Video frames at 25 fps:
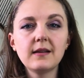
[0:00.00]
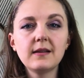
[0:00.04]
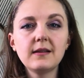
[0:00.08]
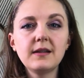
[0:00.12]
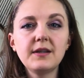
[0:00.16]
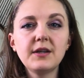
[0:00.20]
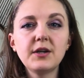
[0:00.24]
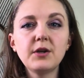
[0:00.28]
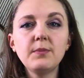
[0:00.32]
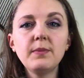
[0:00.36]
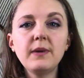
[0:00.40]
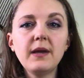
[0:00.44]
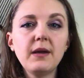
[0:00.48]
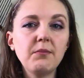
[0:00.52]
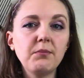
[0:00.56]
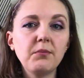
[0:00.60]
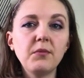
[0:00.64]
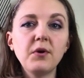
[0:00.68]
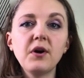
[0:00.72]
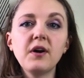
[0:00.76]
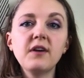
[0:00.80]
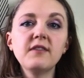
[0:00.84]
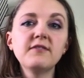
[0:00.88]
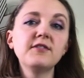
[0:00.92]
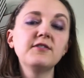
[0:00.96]
little bit
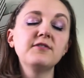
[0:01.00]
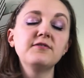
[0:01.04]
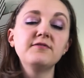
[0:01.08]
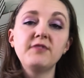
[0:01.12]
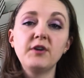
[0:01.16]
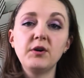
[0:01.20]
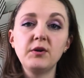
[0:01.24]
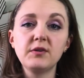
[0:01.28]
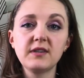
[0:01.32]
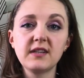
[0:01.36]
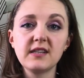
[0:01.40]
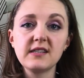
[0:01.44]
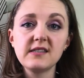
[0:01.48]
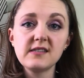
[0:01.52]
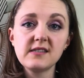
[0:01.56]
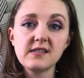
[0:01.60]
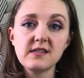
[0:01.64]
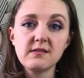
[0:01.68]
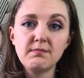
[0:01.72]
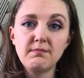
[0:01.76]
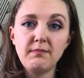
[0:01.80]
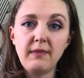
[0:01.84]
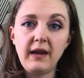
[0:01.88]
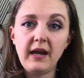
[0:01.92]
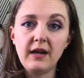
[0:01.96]
more of a
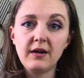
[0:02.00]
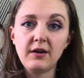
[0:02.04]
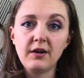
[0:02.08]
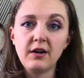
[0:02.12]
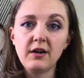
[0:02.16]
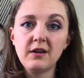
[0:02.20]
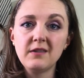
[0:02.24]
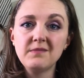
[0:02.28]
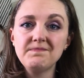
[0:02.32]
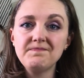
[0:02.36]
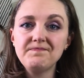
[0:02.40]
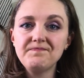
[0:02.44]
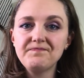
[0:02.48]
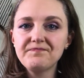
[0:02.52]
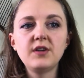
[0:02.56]
focused manner.